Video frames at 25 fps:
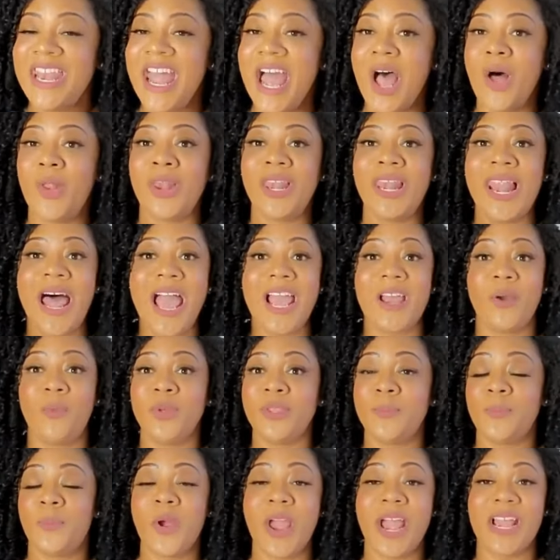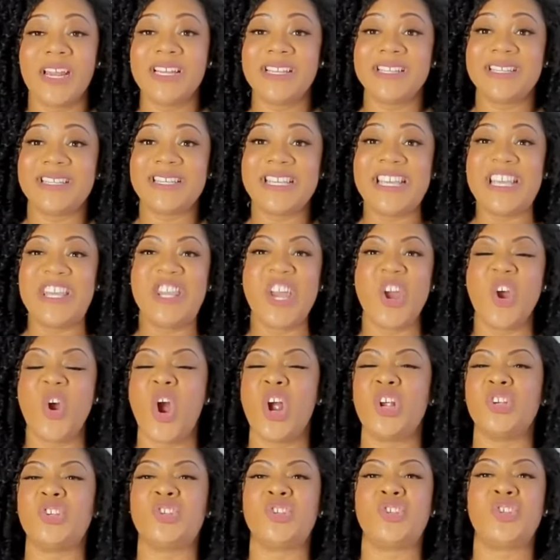Now, like with pregnancy, there
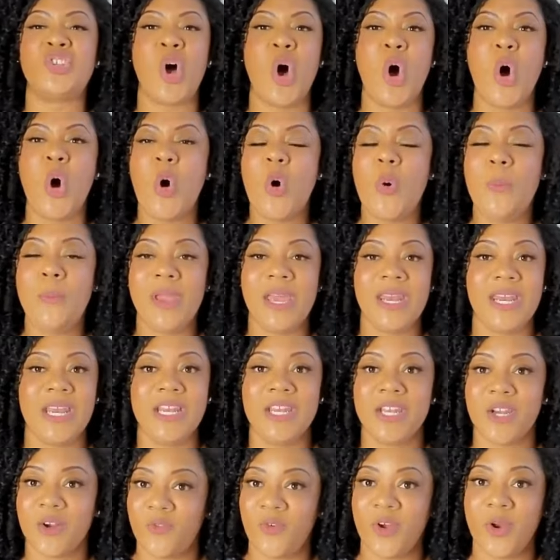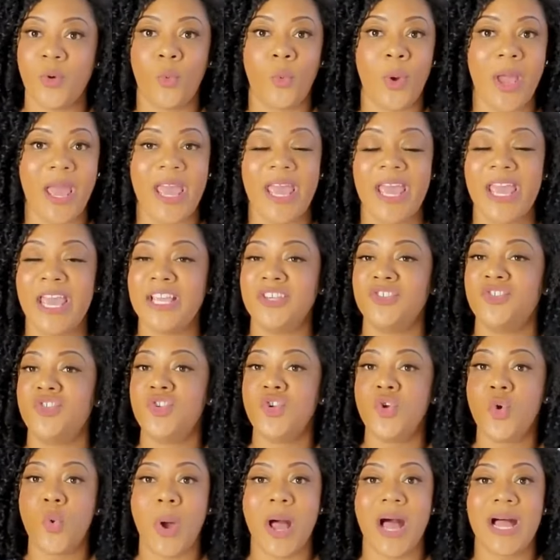are so many different ways,
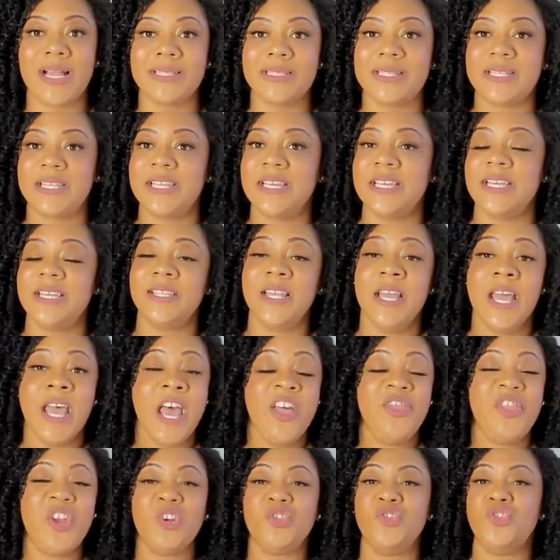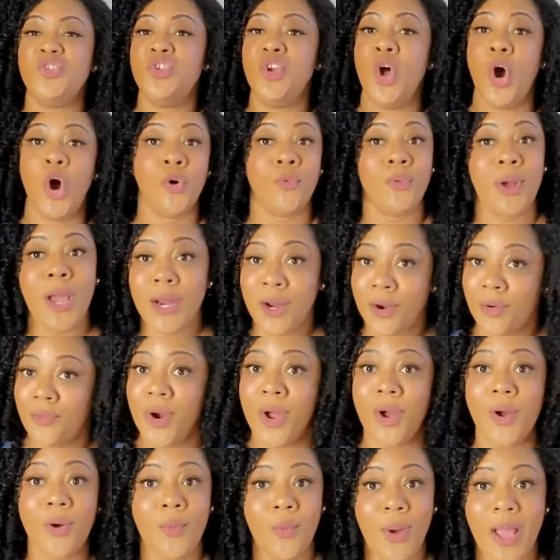nuances. There's no right
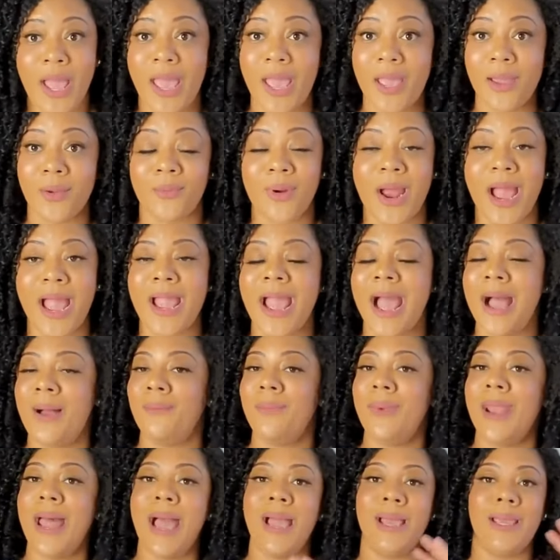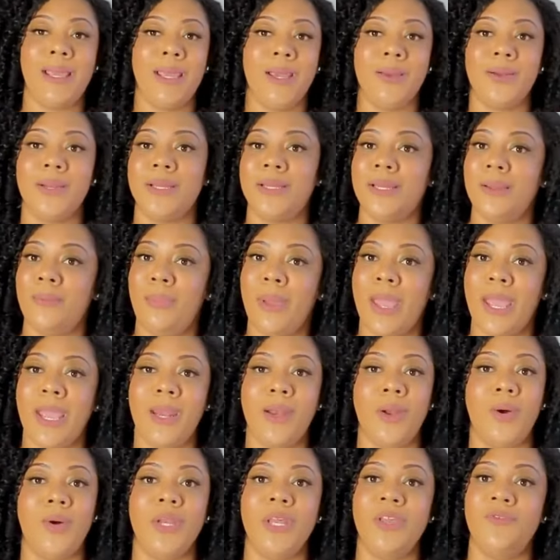or wrong way, right? I'm not here to
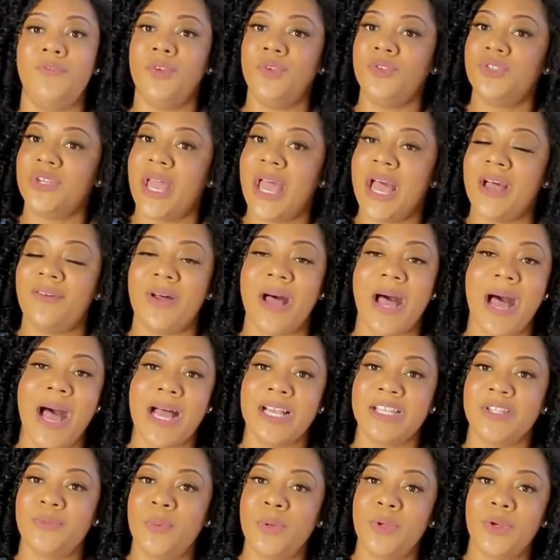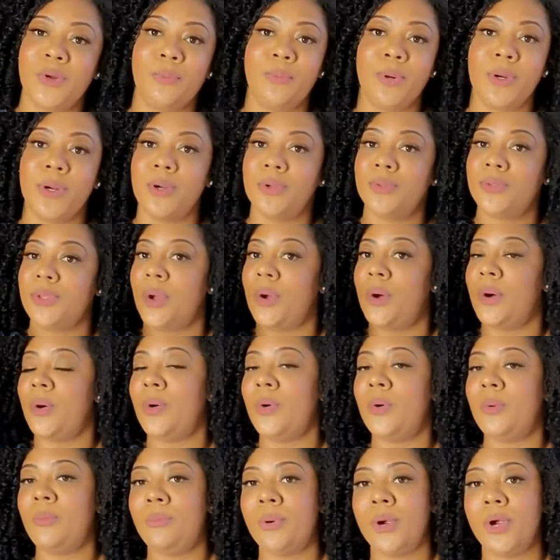debate on if you should have a hospital birth, a
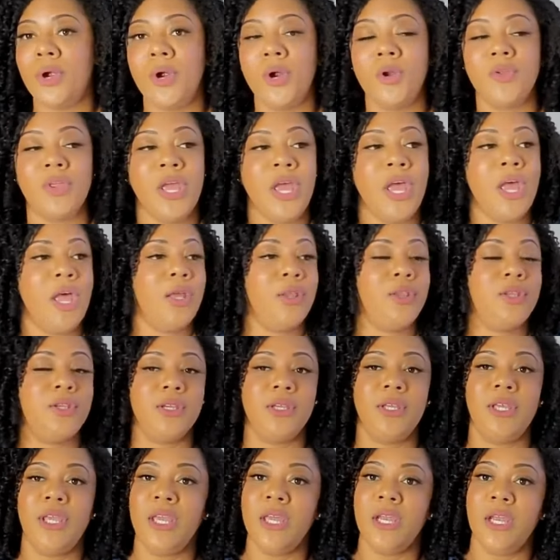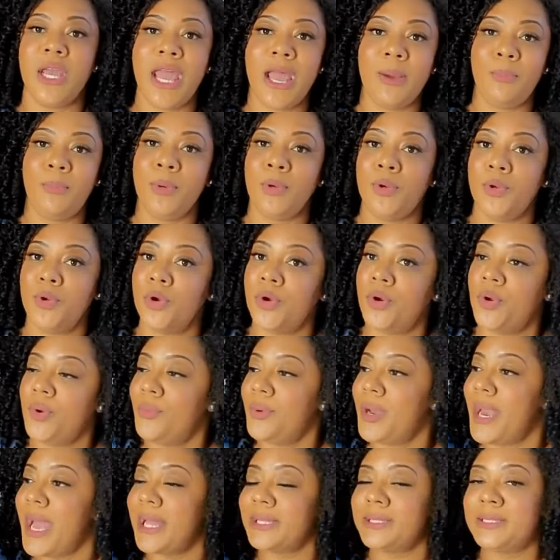home birth, to get an
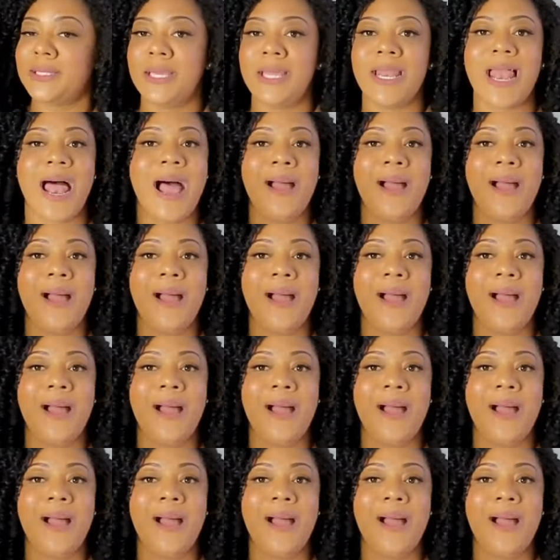epidural, not to get.